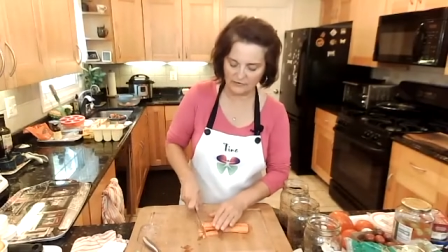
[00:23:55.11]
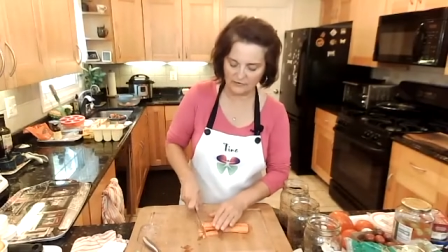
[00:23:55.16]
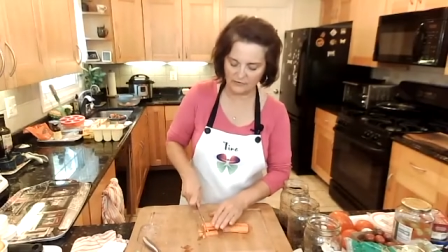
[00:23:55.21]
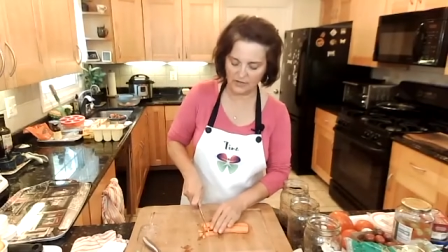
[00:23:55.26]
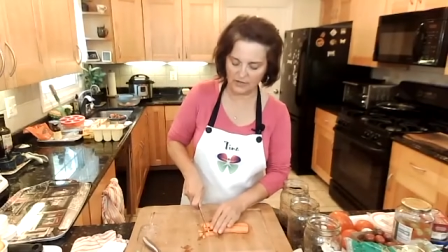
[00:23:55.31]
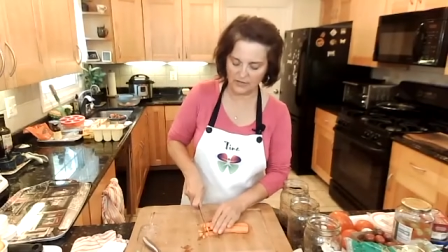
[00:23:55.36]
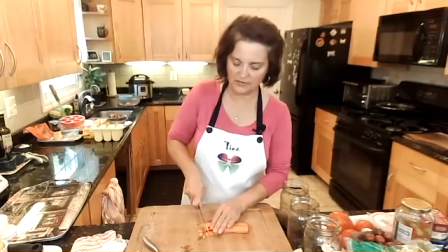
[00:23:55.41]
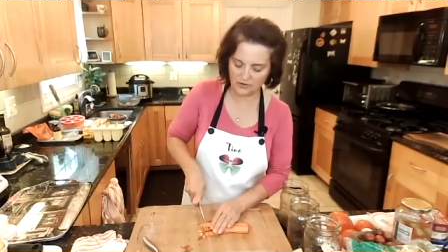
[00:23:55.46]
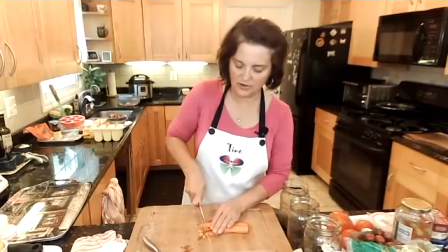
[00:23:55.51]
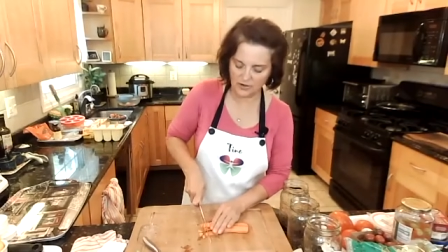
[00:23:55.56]
If you
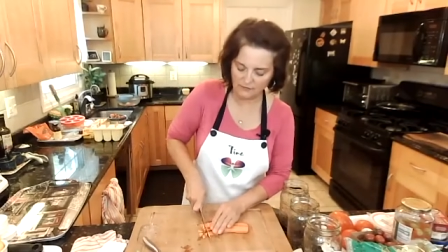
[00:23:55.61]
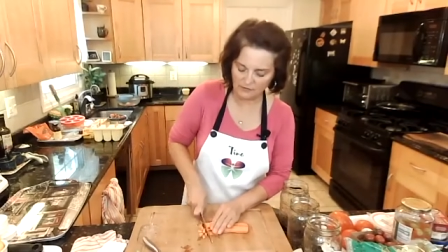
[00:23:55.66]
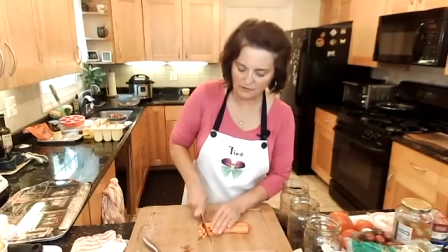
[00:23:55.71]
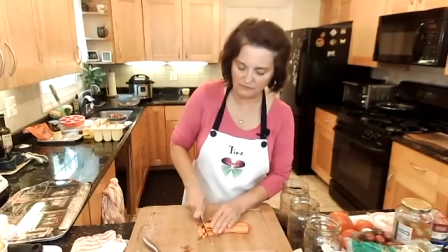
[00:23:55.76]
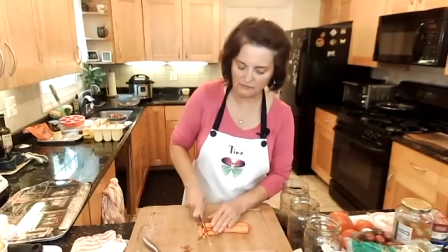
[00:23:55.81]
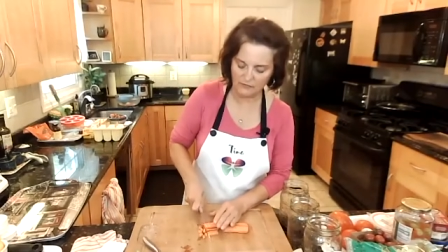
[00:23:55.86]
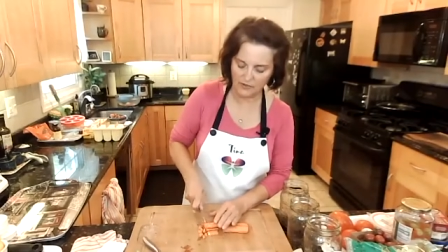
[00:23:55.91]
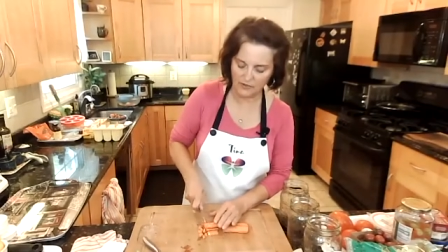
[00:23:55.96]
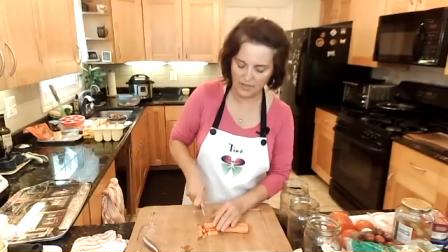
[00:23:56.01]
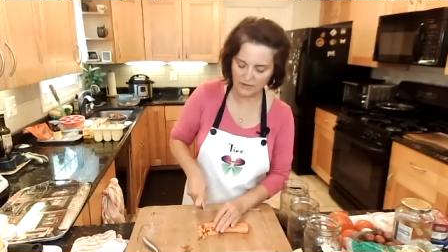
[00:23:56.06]
guys are having
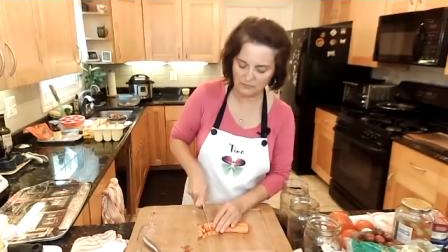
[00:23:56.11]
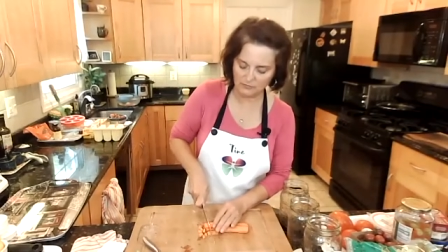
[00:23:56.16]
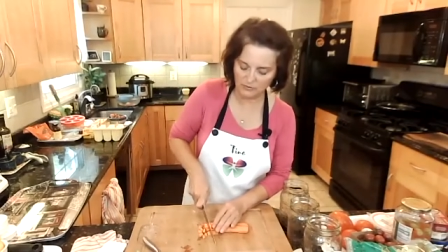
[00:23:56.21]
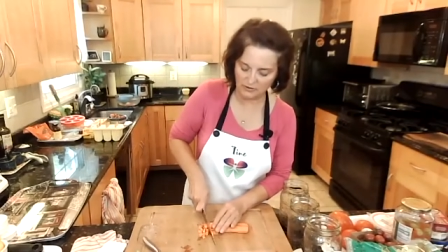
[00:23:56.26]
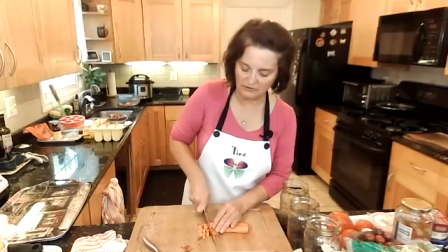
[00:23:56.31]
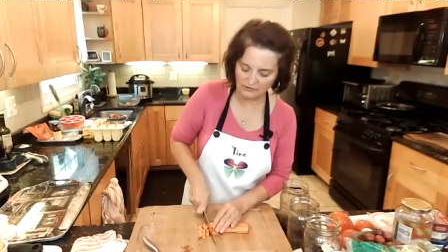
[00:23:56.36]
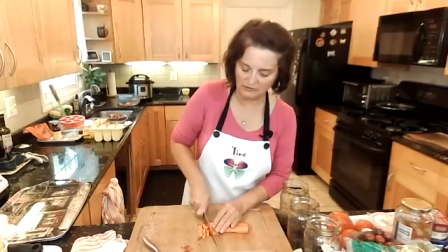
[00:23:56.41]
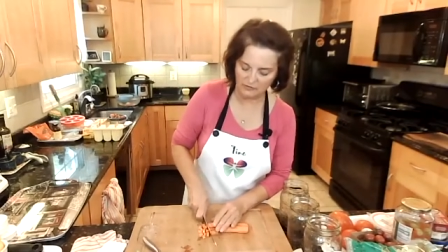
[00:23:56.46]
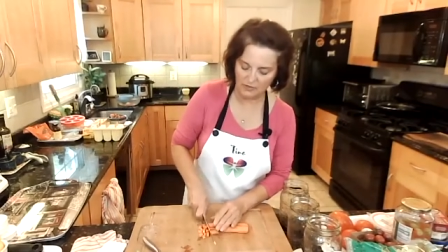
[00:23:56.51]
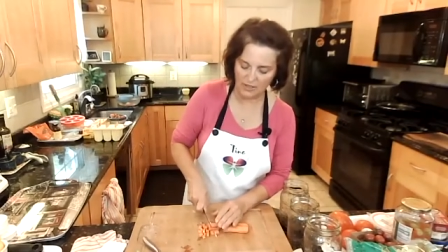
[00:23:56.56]
fun,
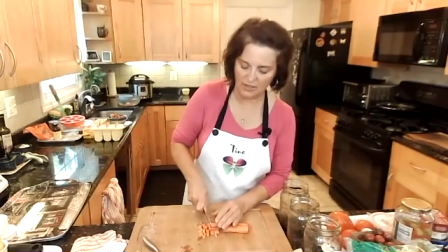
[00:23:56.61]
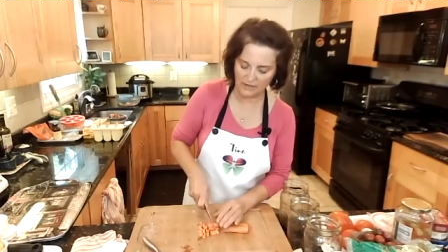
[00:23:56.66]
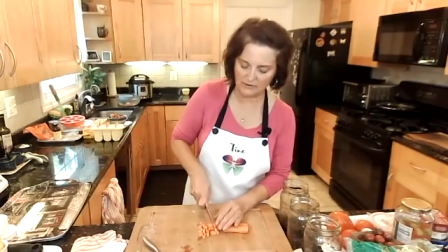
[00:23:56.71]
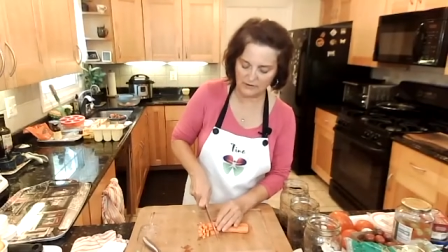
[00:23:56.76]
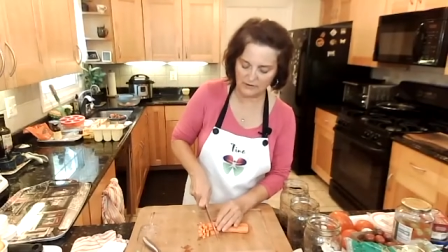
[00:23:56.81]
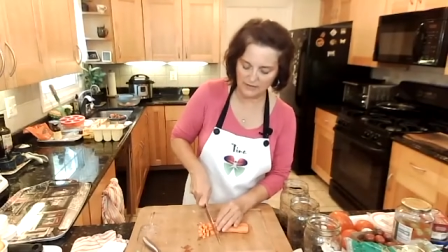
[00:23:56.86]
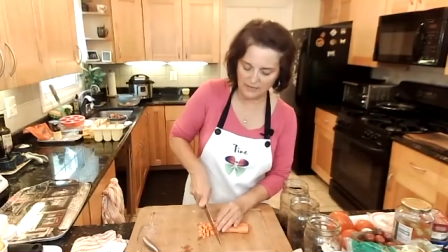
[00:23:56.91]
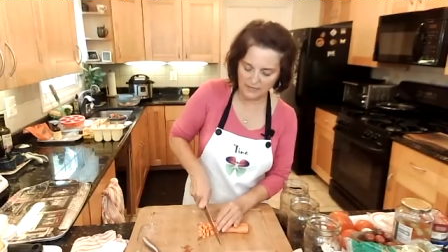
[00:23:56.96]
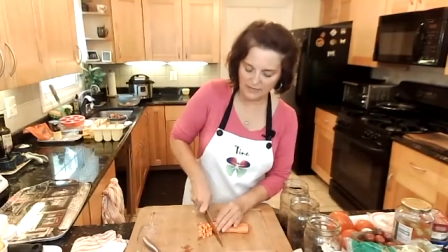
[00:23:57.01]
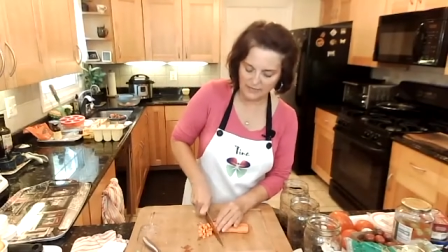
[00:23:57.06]
put
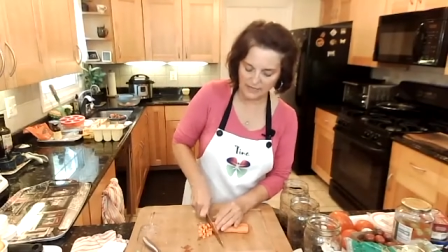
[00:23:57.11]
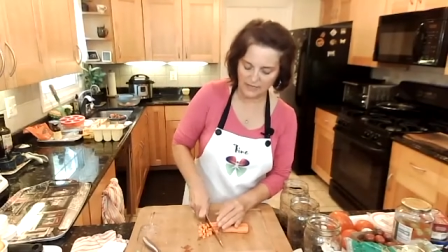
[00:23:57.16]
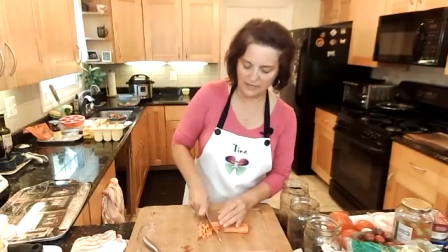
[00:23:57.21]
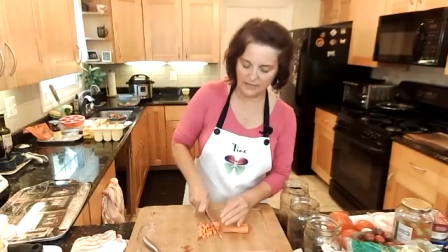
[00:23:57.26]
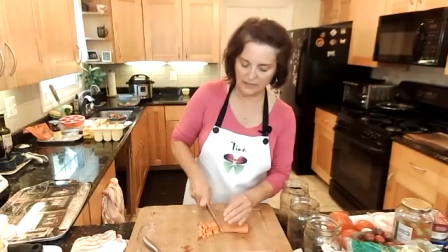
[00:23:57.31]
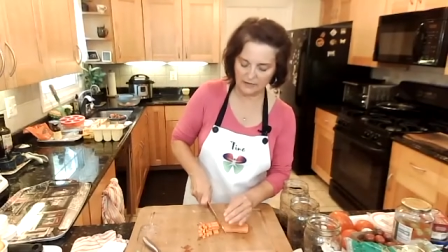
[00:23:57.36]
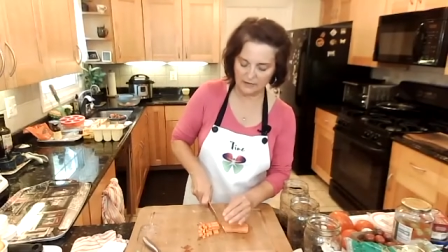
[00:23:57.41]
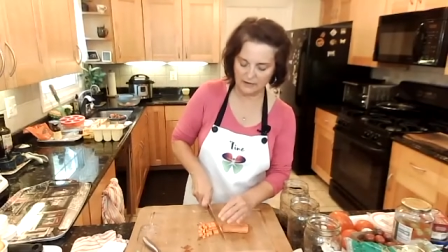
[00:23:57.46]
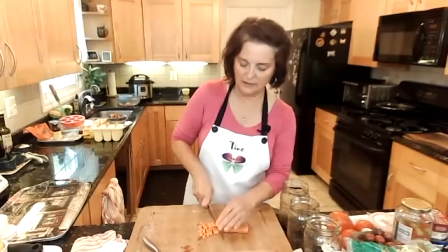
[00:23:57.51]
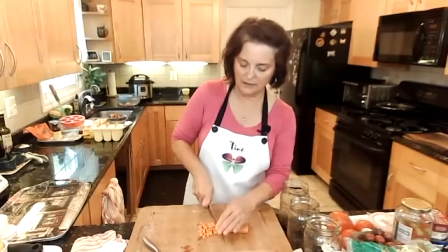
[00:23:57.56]
fun
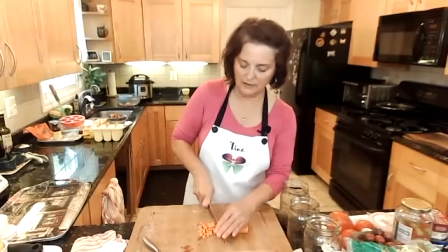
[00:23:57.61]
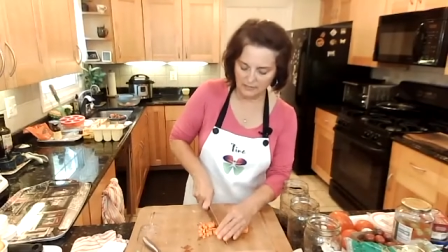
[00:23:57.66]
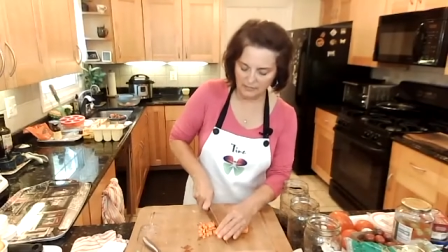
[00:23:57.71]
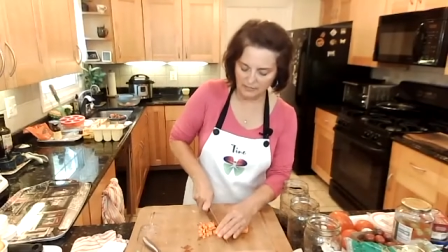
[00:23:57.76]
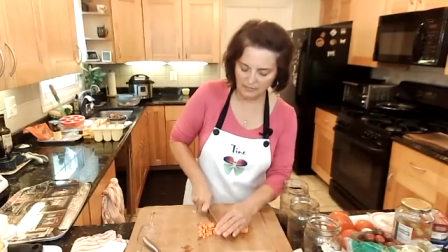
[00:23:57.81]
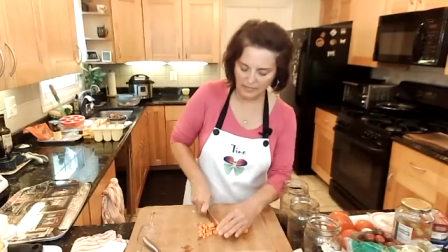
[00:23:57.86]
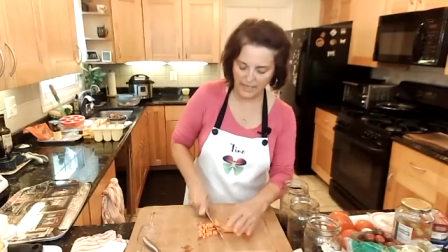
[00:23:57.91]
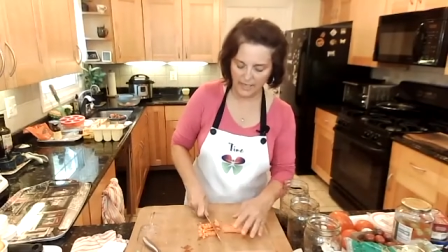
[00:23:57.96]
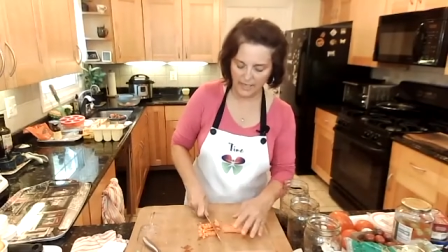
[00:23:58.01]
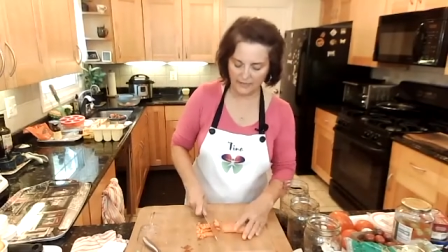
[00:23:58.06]
in
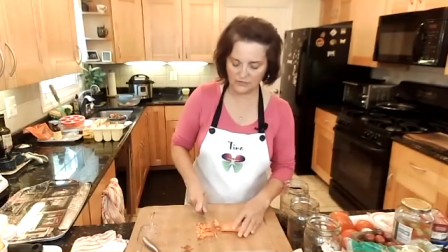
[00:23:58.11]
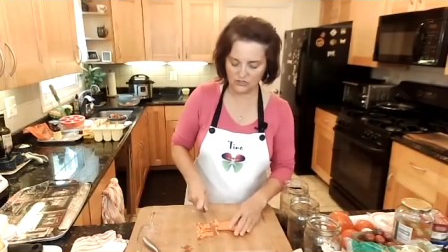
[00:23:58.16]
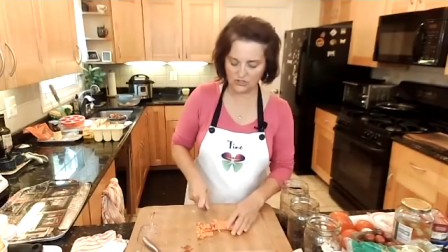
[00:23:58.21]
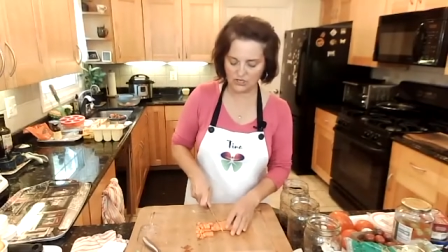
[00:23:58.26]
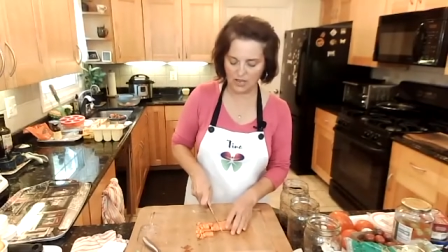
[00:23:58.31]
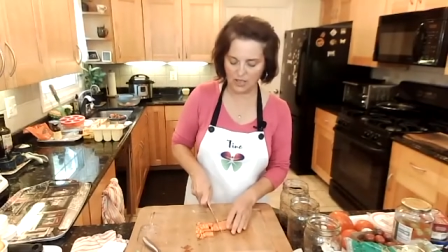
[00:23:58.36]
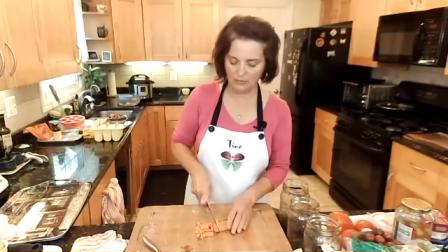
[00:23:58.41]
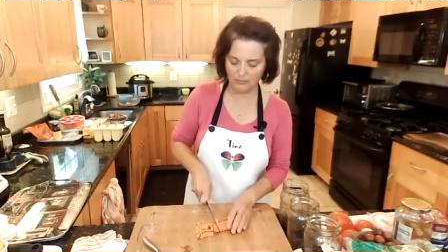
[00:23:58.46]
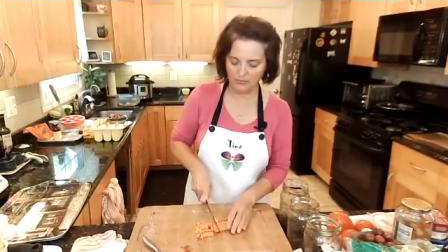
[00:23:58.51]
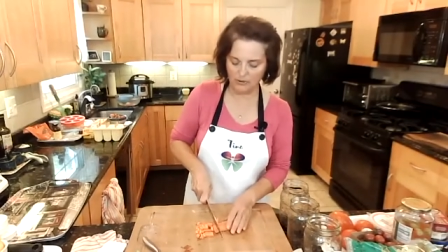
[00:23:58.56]
that
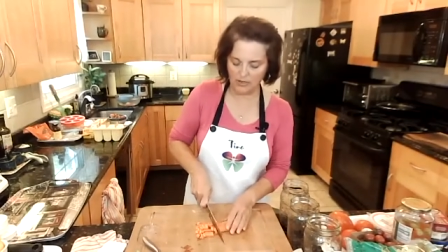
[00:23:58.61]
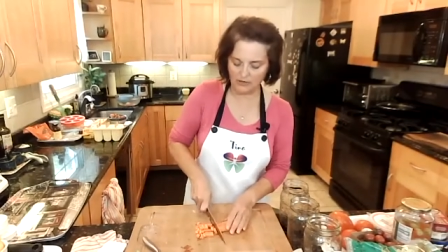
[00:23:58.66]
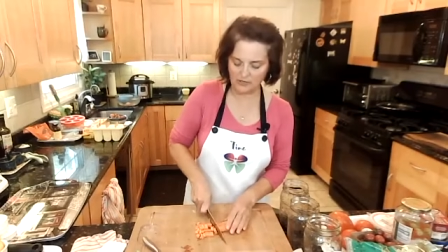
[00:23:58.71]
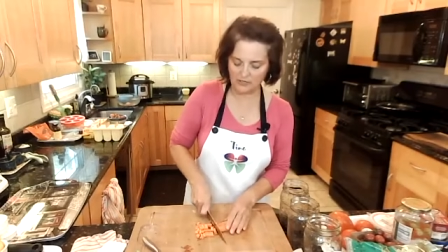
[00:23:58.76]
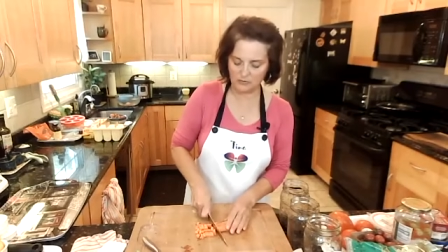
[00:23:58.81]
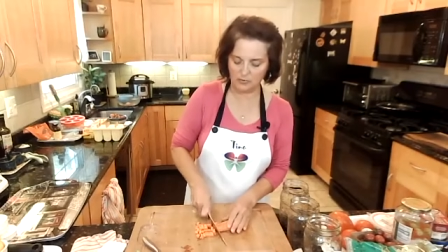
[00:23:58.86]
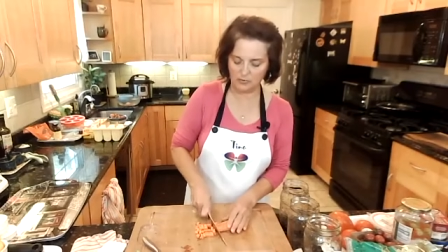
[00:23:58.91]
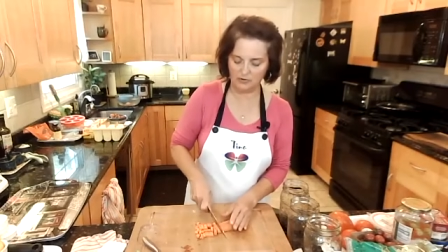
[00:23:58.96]
chat box.